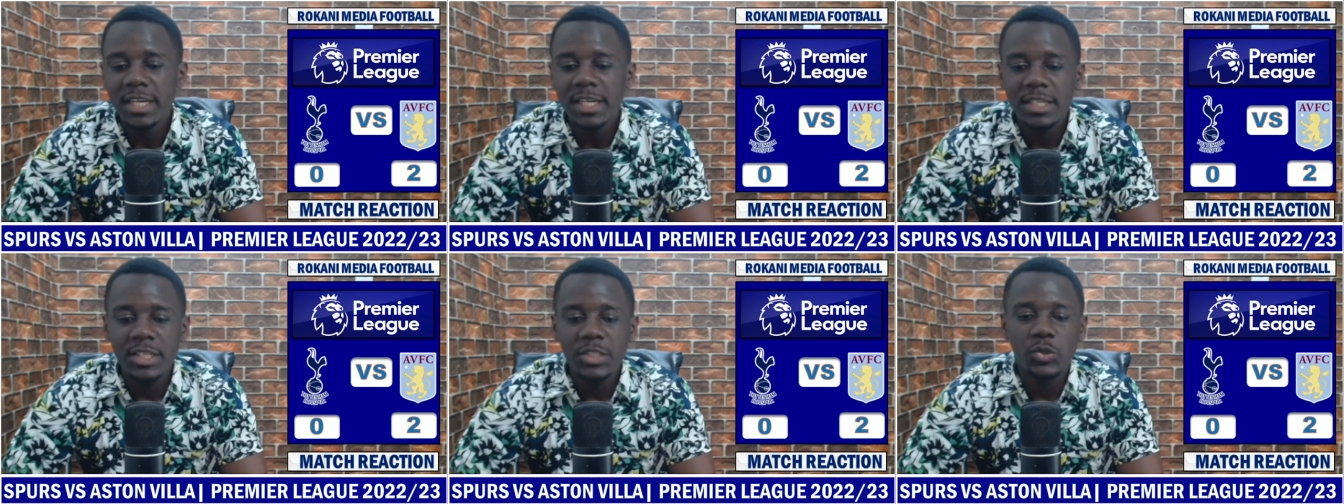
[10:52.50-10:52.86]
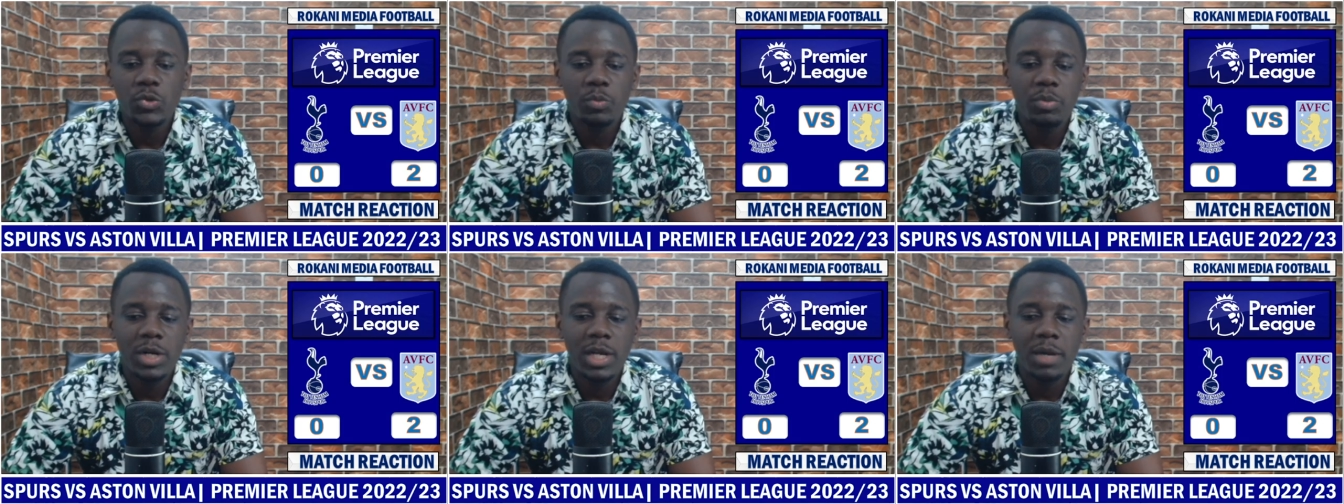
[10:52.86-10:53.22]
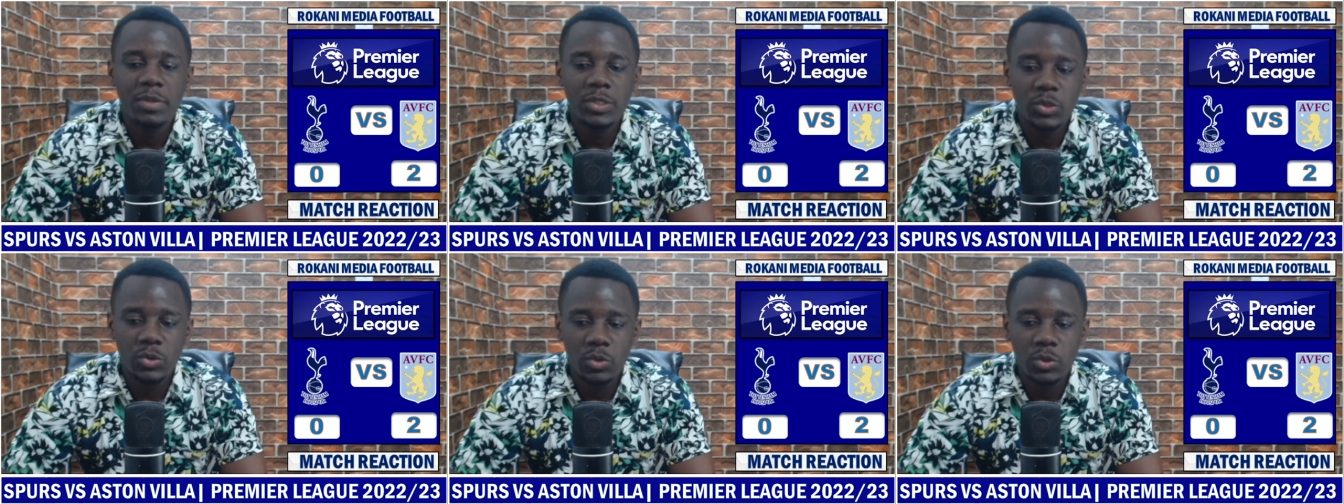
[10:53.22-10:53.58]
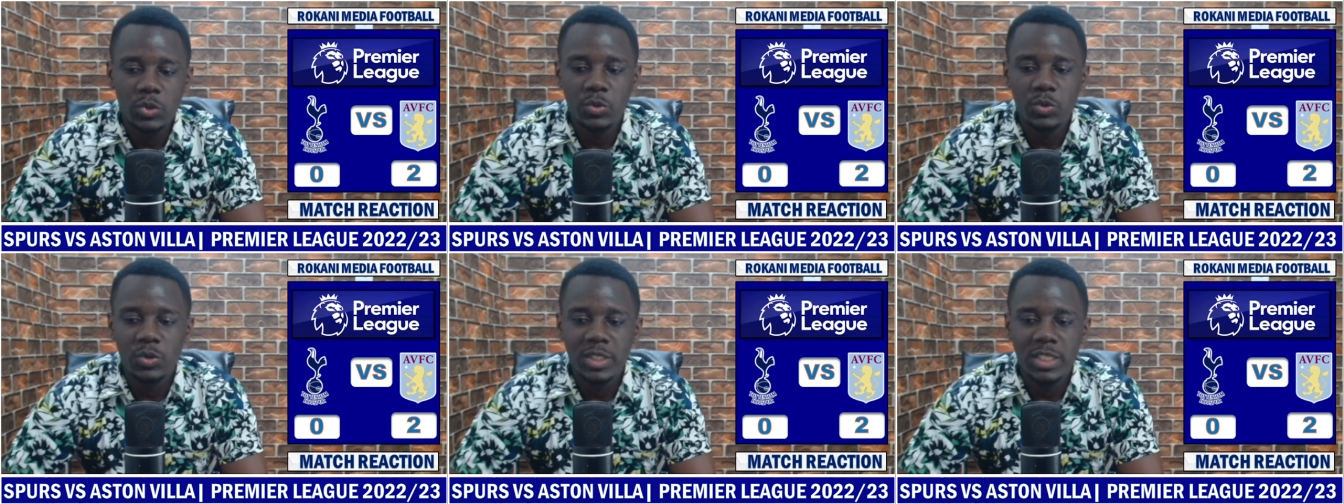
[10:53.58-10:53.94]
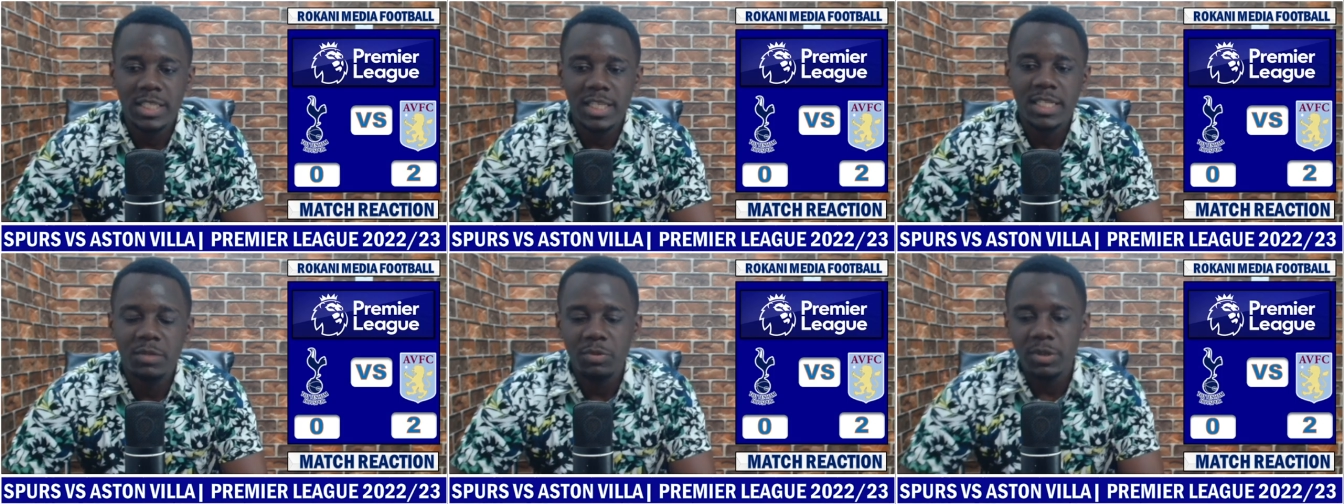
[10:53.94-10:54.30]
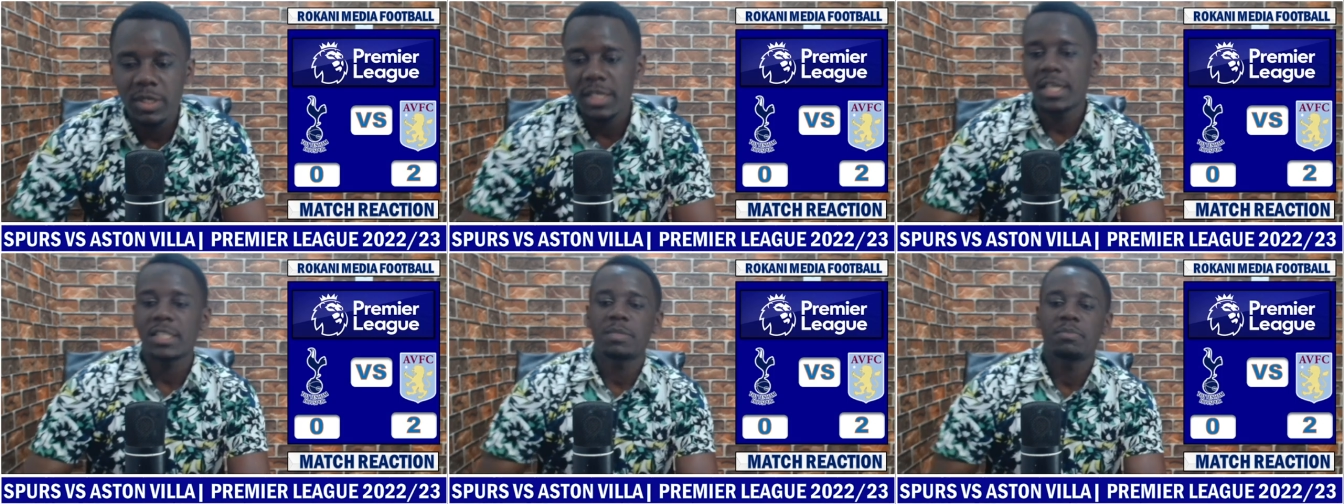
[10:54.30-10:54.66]
needs to pull up his socks so that he really
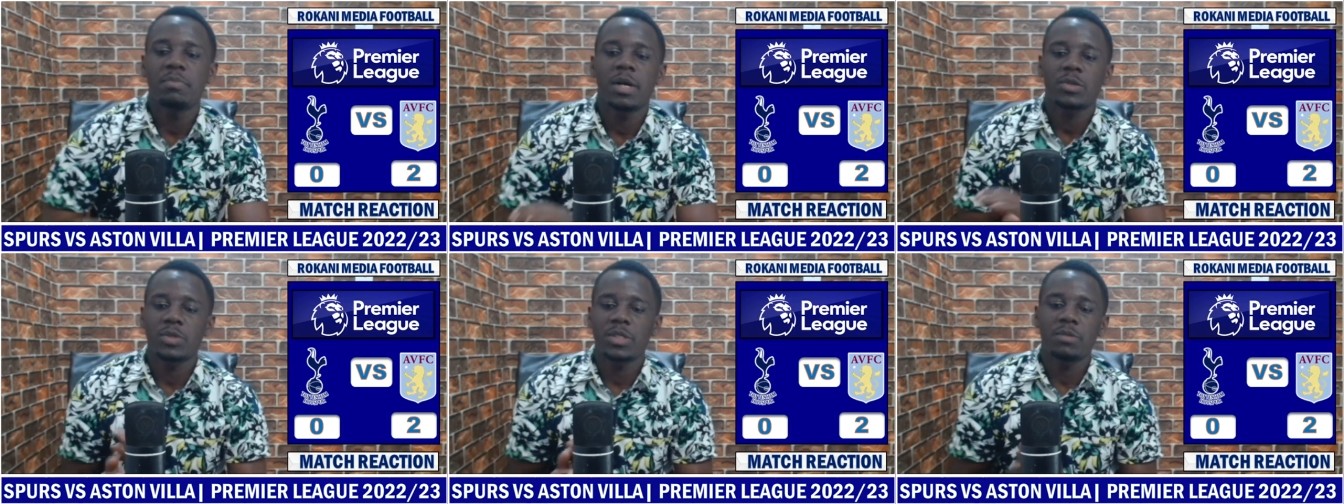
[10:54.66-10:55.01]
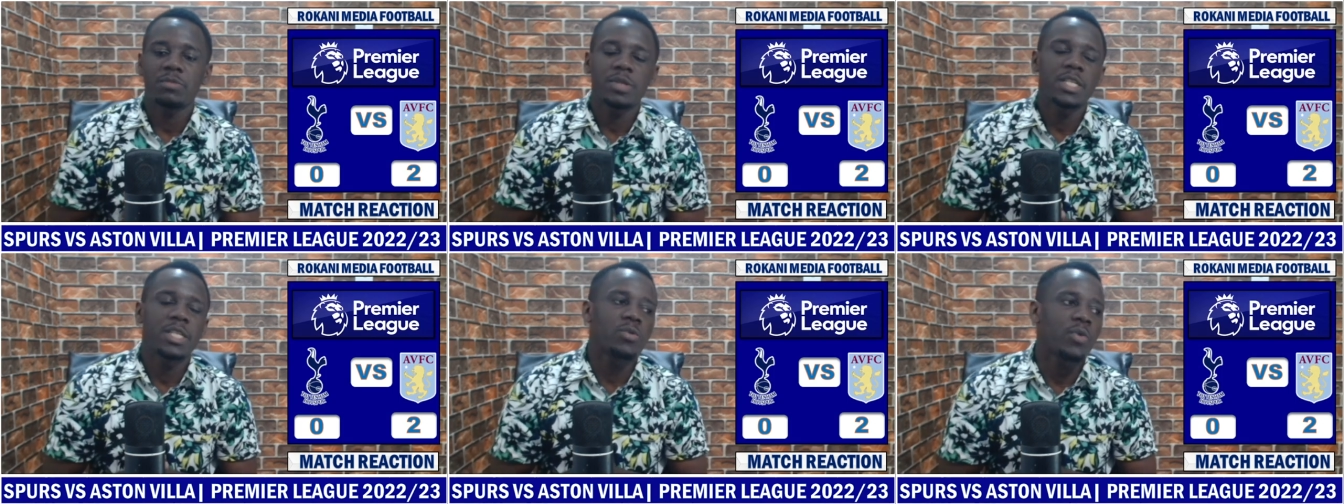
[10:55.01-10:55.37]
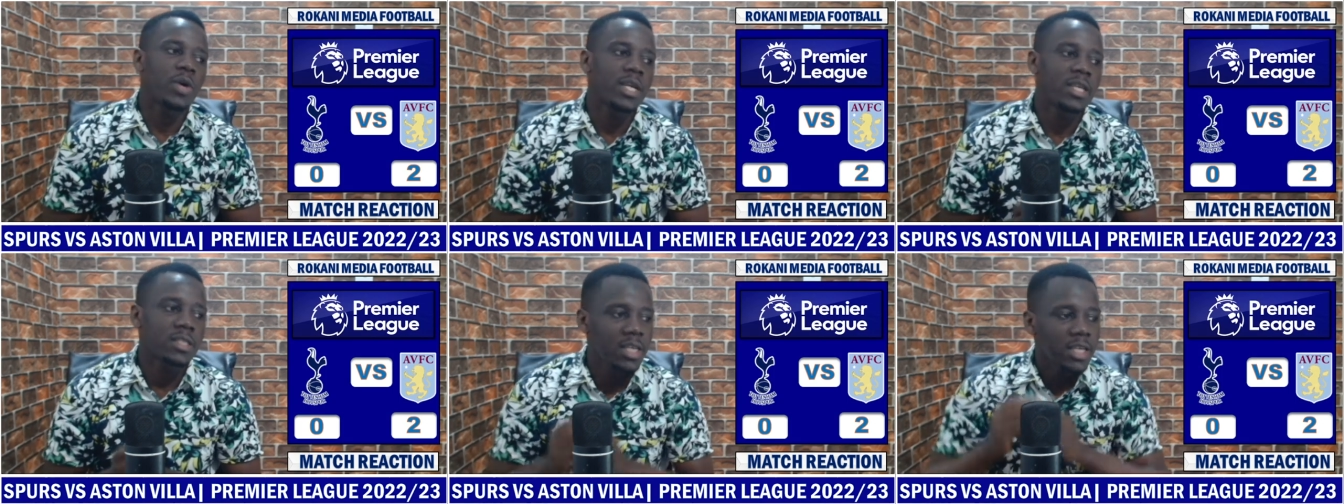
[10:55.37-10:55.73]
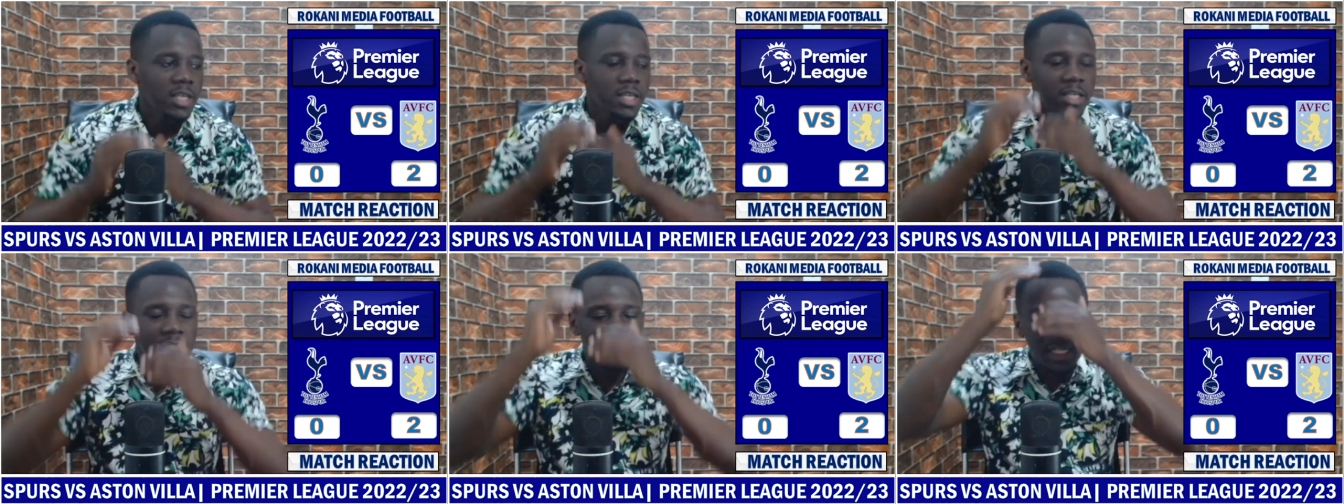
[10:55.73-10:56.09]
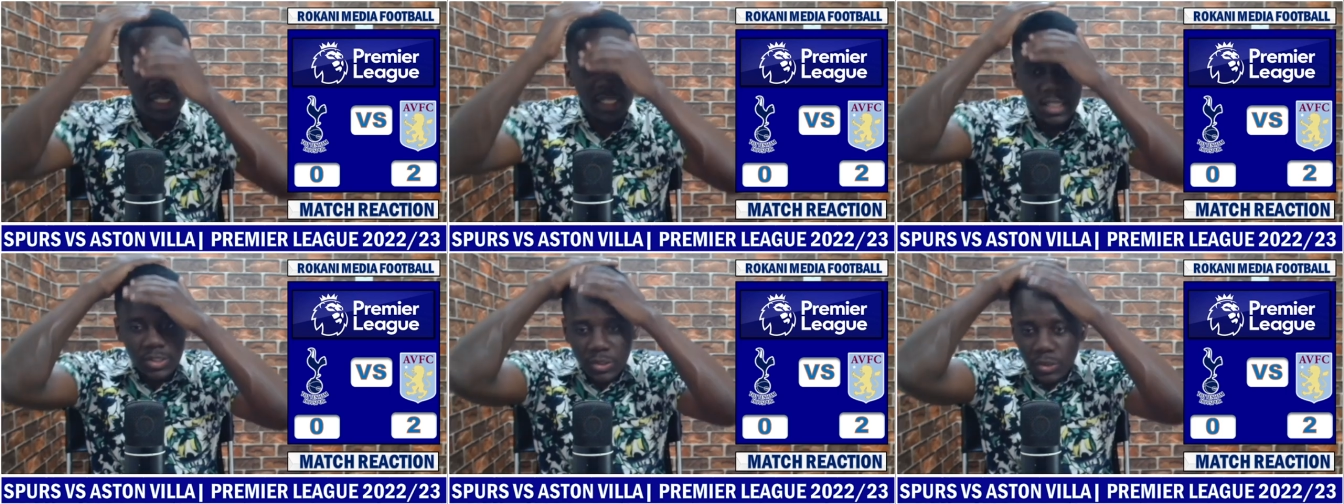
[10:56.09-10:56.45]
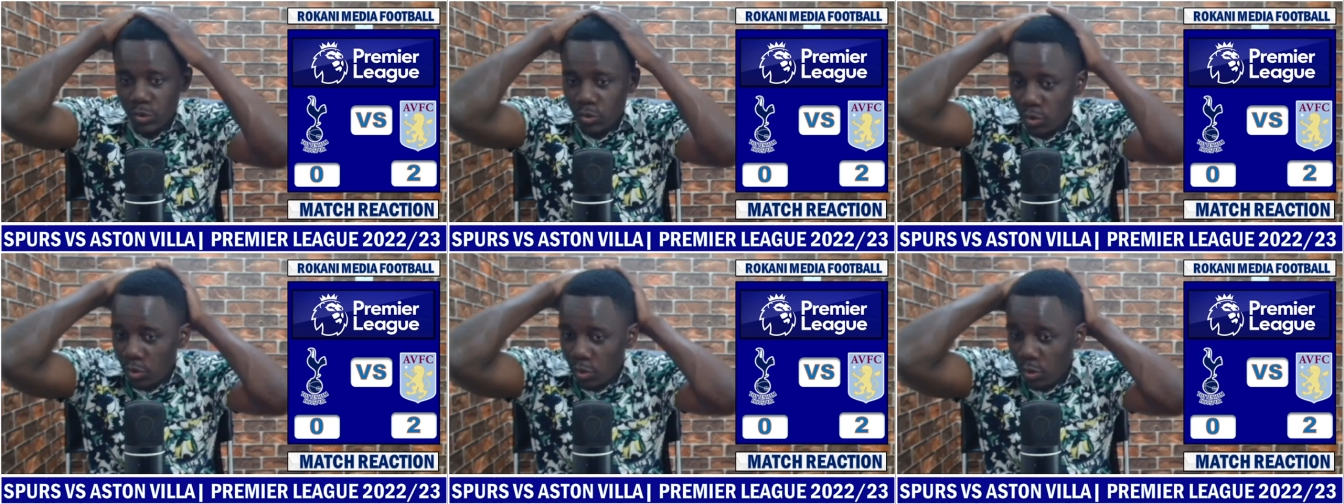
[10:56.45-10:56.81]
gets back to the winning ways he started the
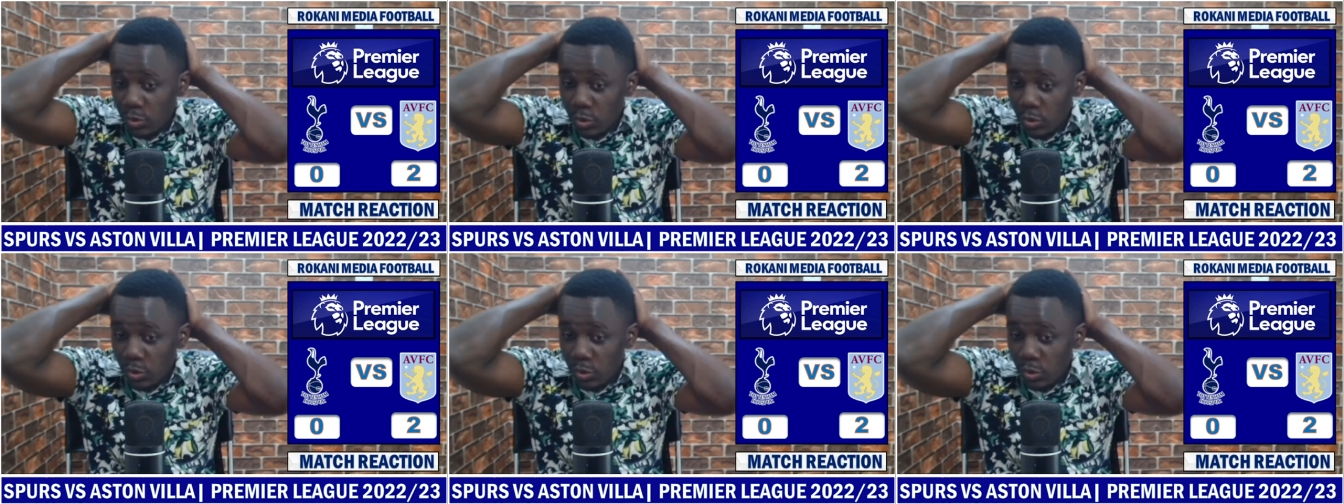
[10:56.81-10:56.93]
season on.